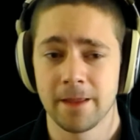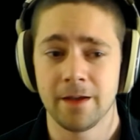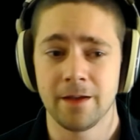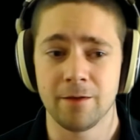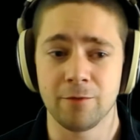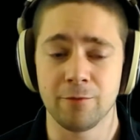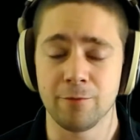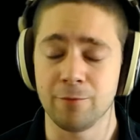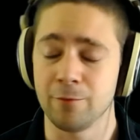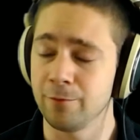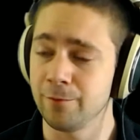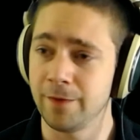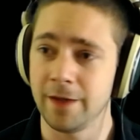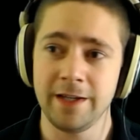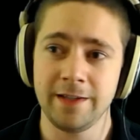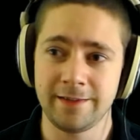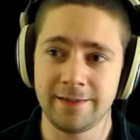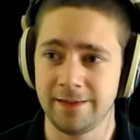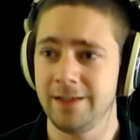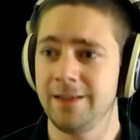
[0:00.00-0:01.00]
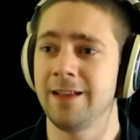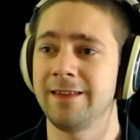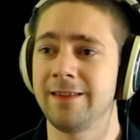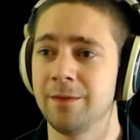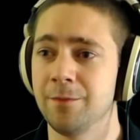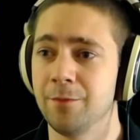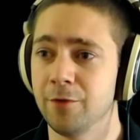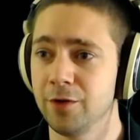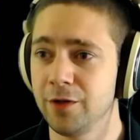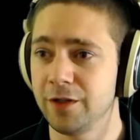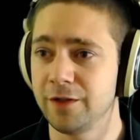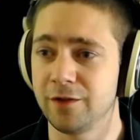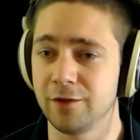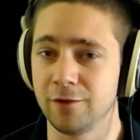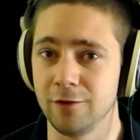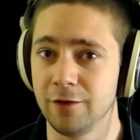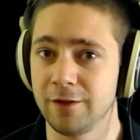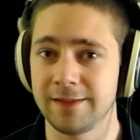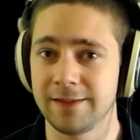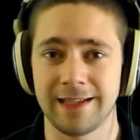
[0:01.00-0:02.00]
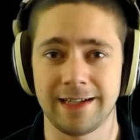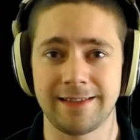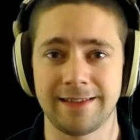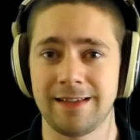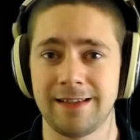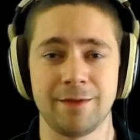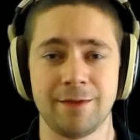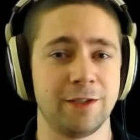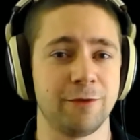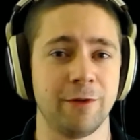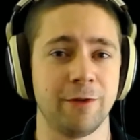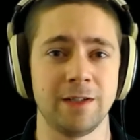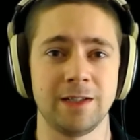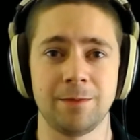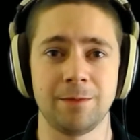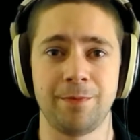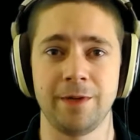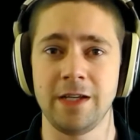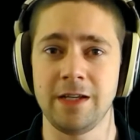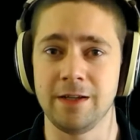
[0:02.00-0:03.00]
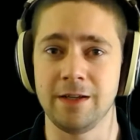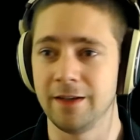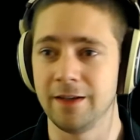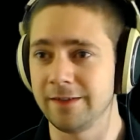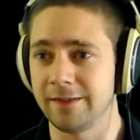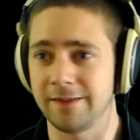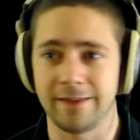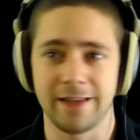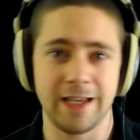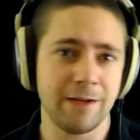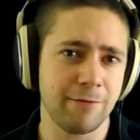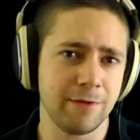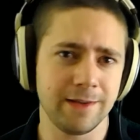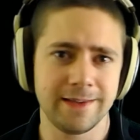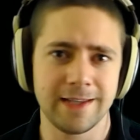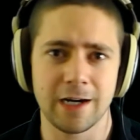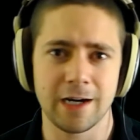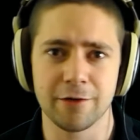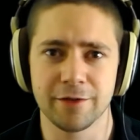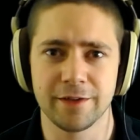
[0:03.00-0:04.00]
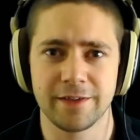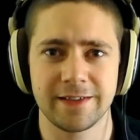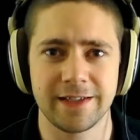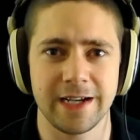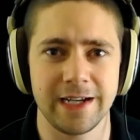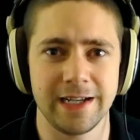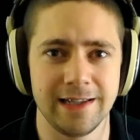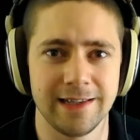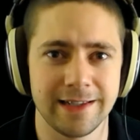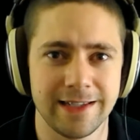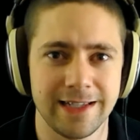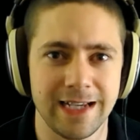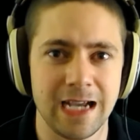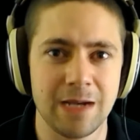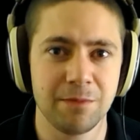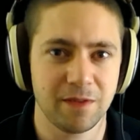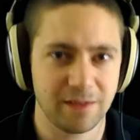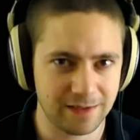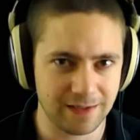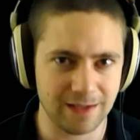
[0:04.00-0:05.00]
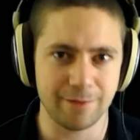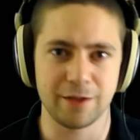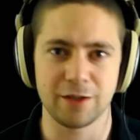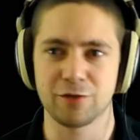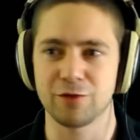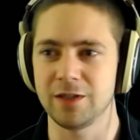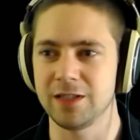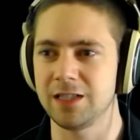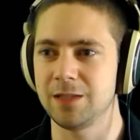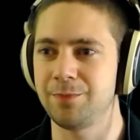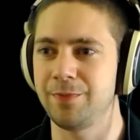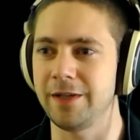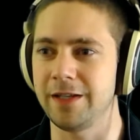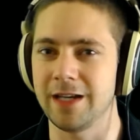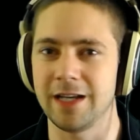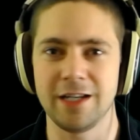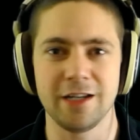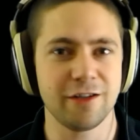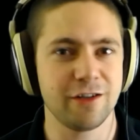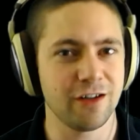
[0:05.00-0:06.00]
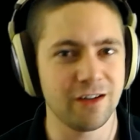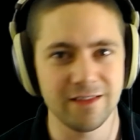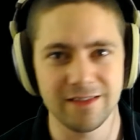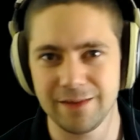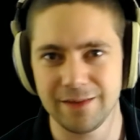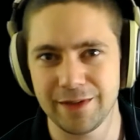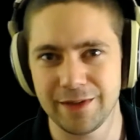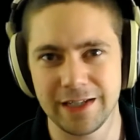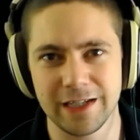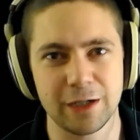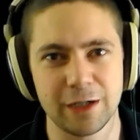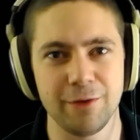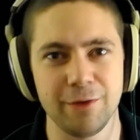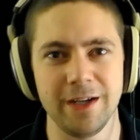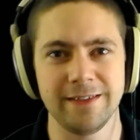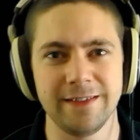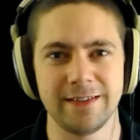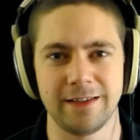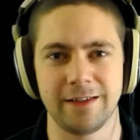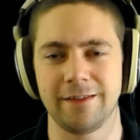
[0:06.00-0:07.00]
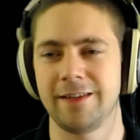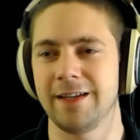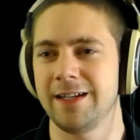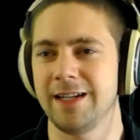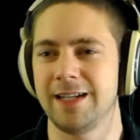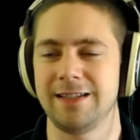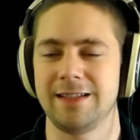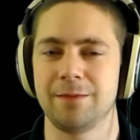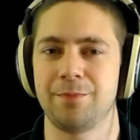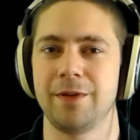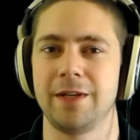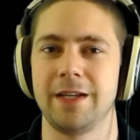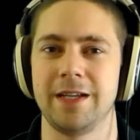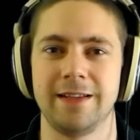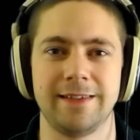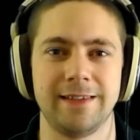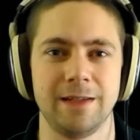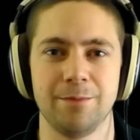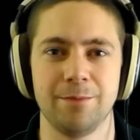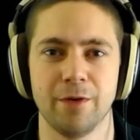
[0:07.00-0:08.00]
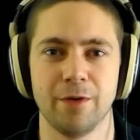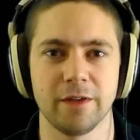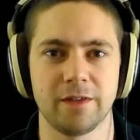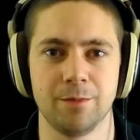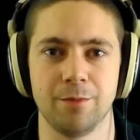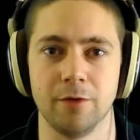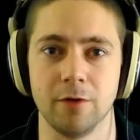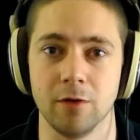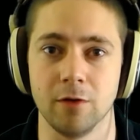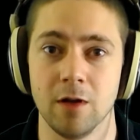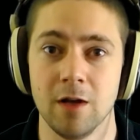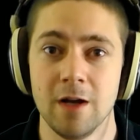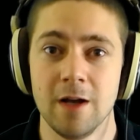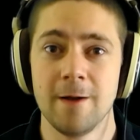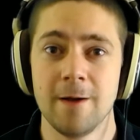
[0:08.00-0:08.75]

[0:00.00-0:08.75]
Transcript: They see that the monitor looks like 720p, so they will downscale the game to 720p, and you can't even increase it to 1080p. It's impossible.